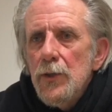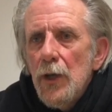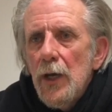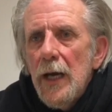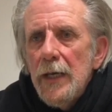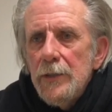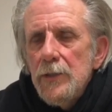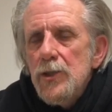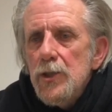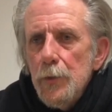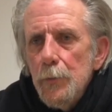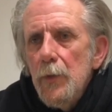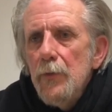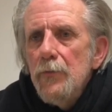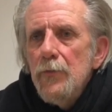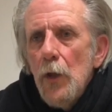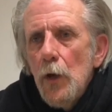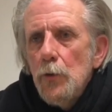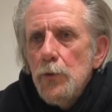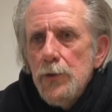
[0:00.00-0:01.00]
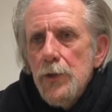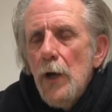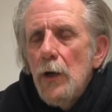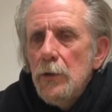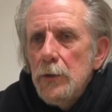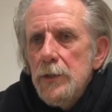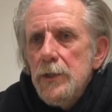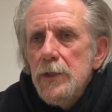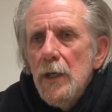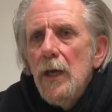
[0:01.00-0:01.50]
And some of those
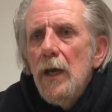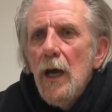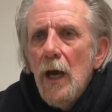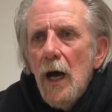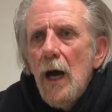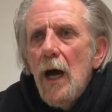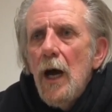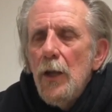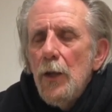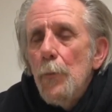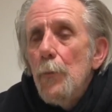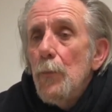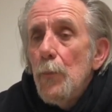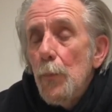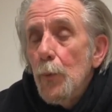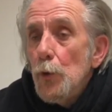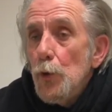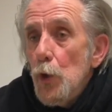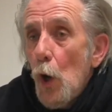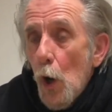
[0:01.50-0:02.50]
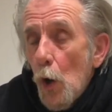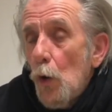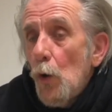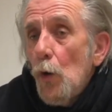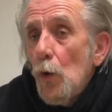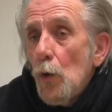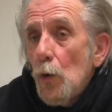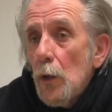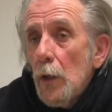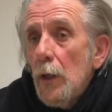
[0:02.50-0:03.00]
dogs, but not
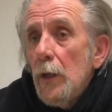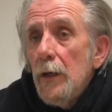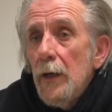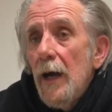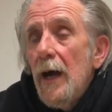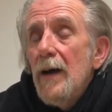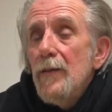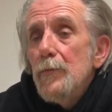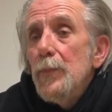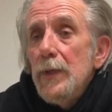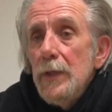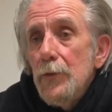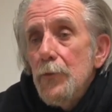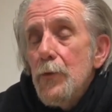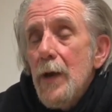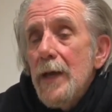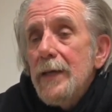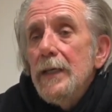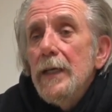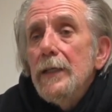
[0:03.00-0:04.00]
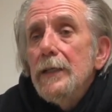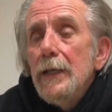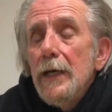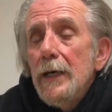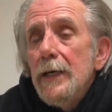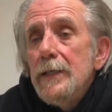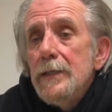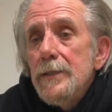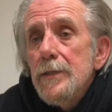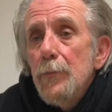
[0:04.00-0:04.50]
all, have been
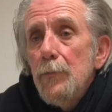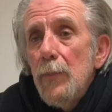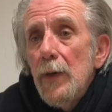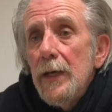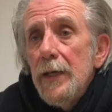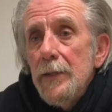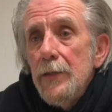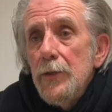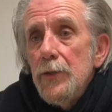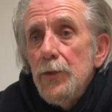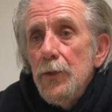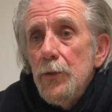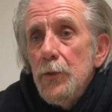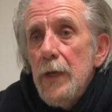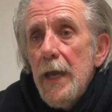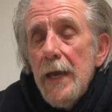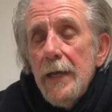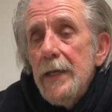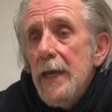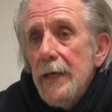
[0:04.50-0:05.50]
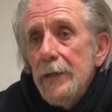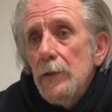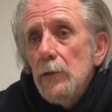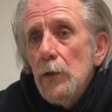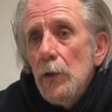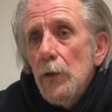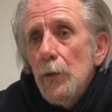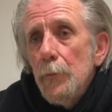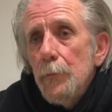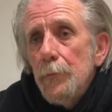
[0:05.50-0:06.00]
recognised by the UK Kennel
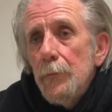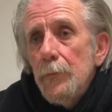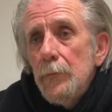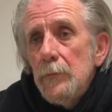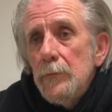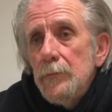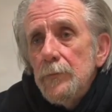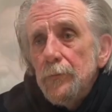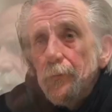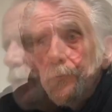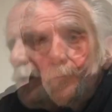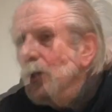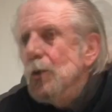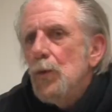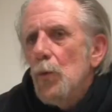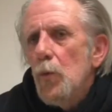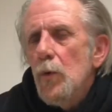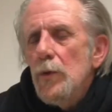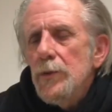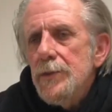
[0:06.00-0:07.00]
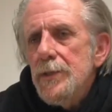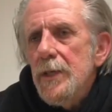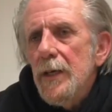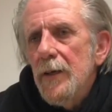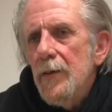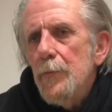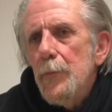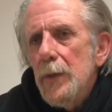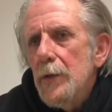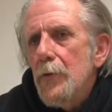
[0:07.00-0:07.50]
Club. The ones that
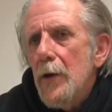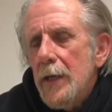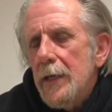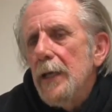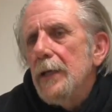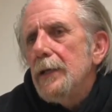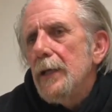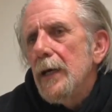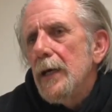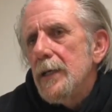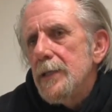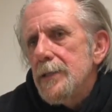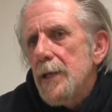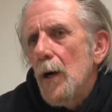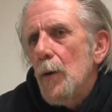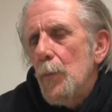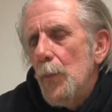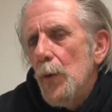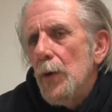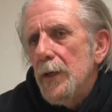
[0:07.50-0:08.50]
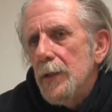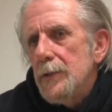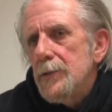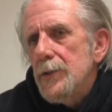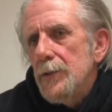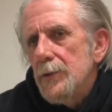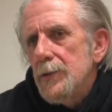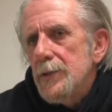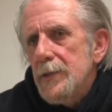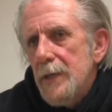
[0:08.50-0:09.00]
have been recognised are put
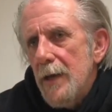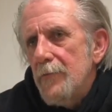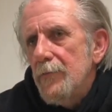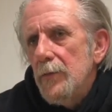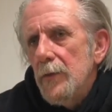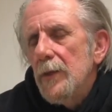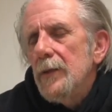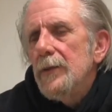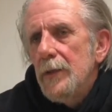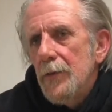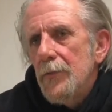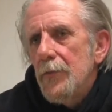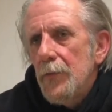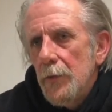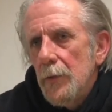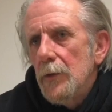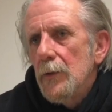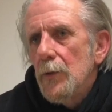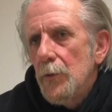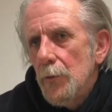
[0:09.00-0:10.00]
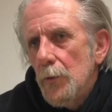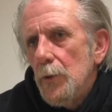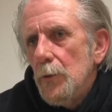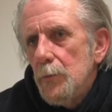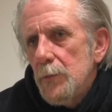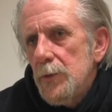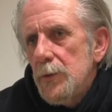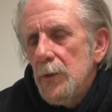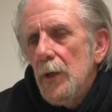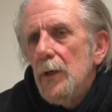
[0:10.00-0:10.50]
into 7 different
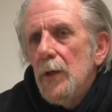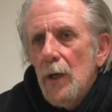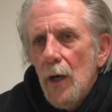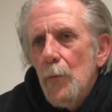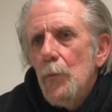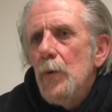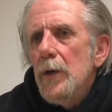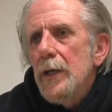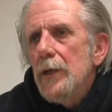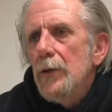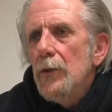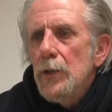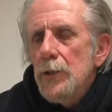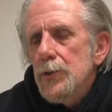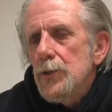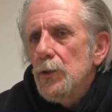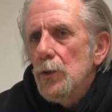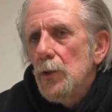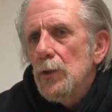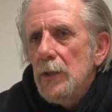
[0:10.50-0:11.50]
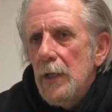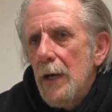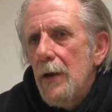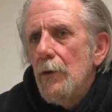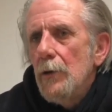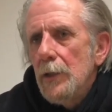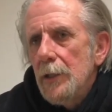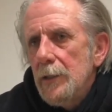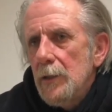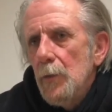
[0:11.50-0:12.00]
groups. And we're going to talk now
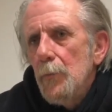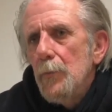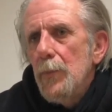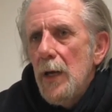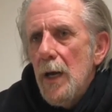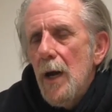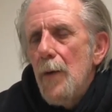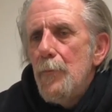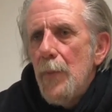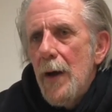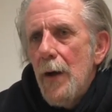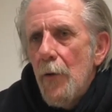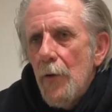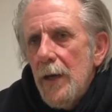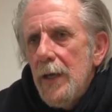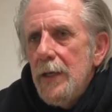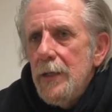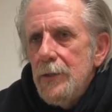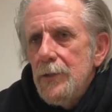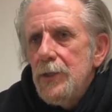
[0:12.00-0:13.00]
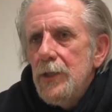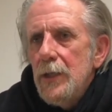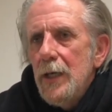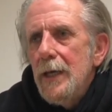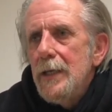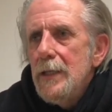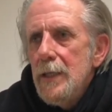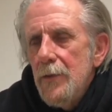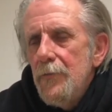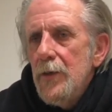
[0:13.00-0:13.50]
a little bit about each
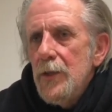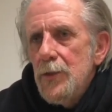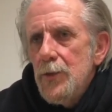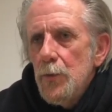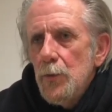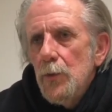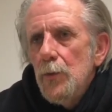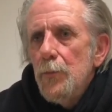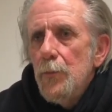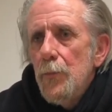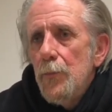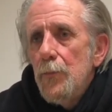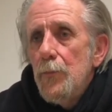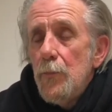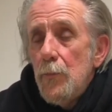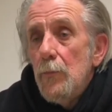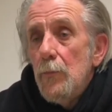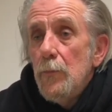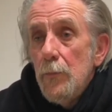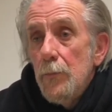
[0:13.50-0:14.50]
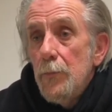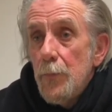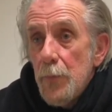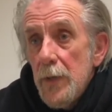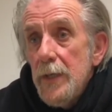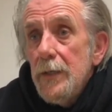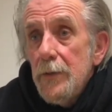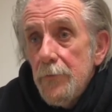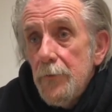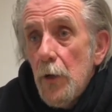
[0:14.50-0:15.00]
individual
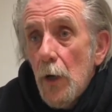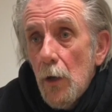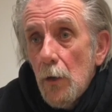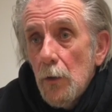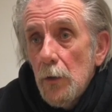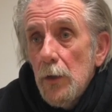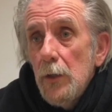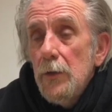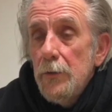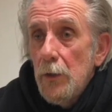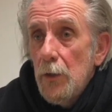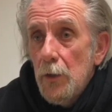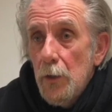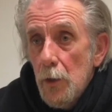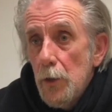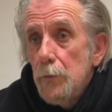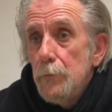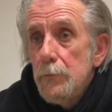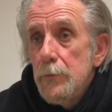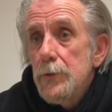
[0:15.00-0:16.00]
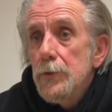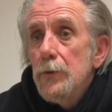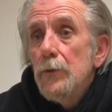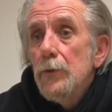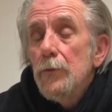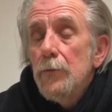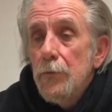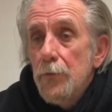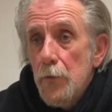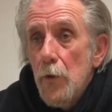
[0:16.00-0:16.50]
breed of dog that comes
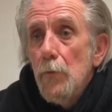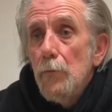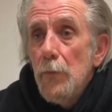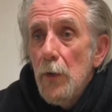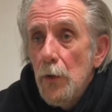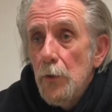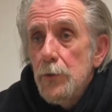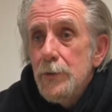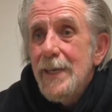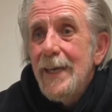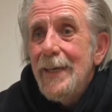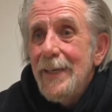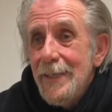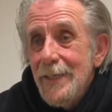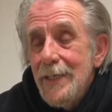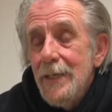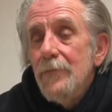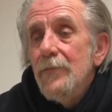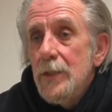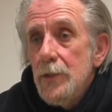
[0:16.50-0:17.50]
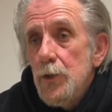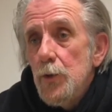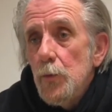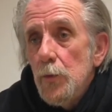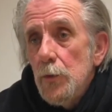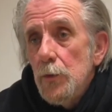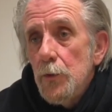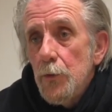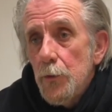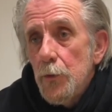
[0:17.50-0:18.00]
from those
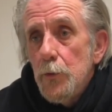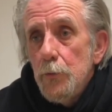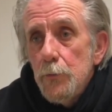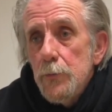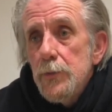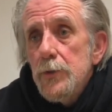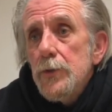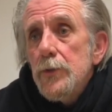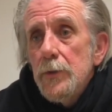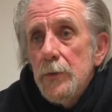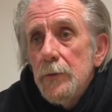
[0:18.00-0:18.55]
individual groups.